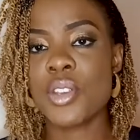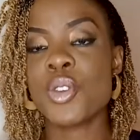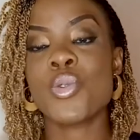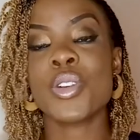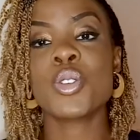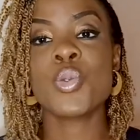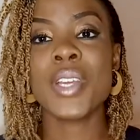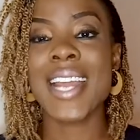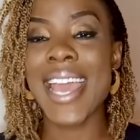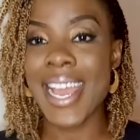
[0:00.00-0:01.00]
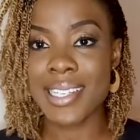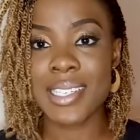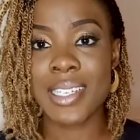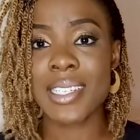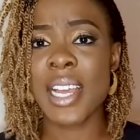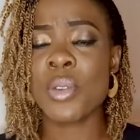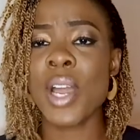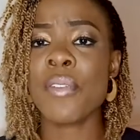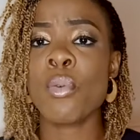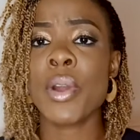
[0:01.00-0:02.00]
You are doing excellent and you
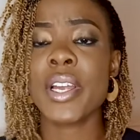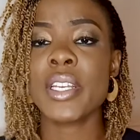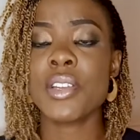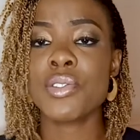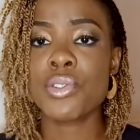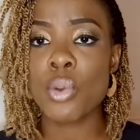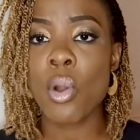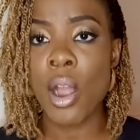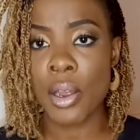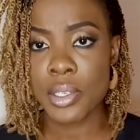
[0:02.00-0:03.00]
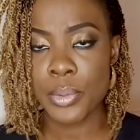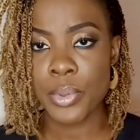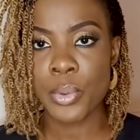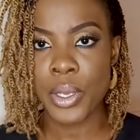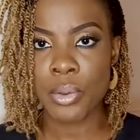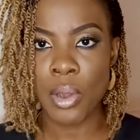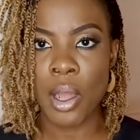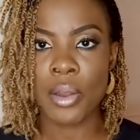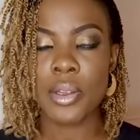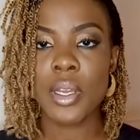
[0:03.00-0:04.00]
have worked so hard to be where you are.